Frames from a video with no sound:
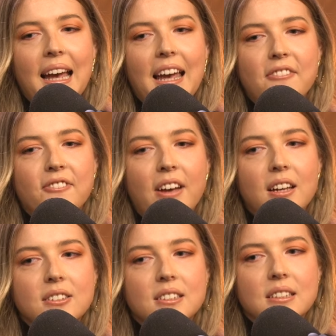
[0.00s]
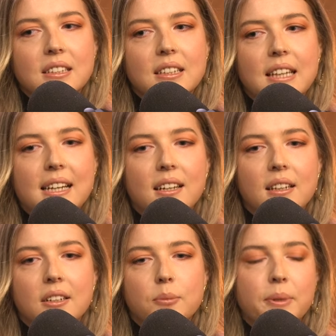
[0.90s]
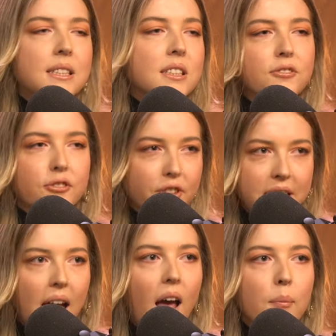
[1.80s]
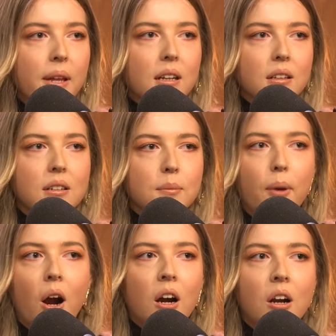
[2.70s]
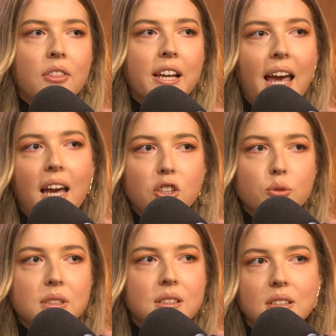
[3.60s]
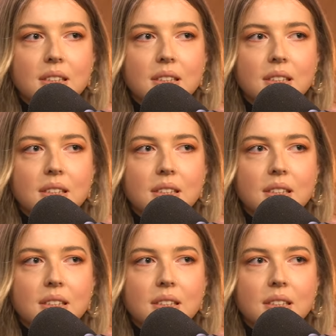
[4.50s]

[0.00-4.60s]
It felt like a little piece of freedom, like a little bar on the cage was